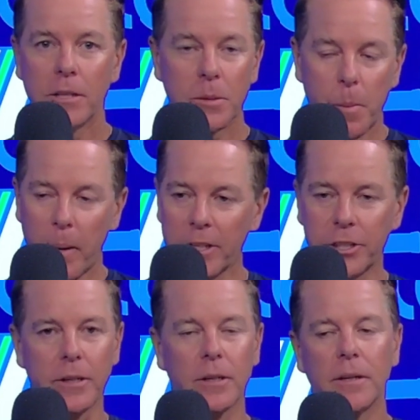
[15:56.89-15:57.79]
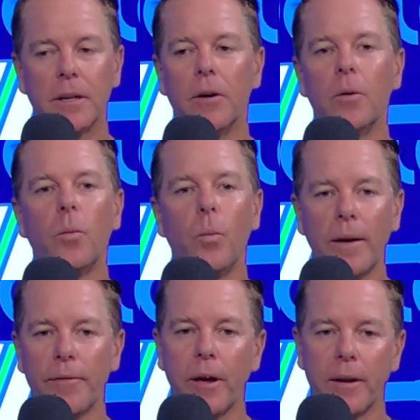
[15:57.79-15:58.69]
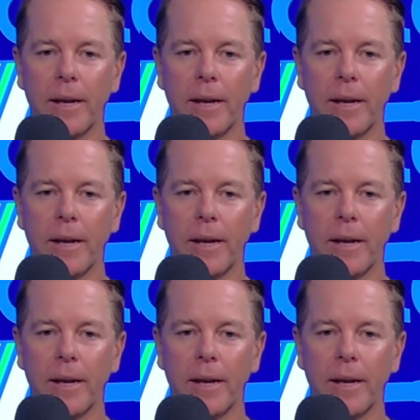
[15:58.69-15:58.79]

Just be patient. You know, wait for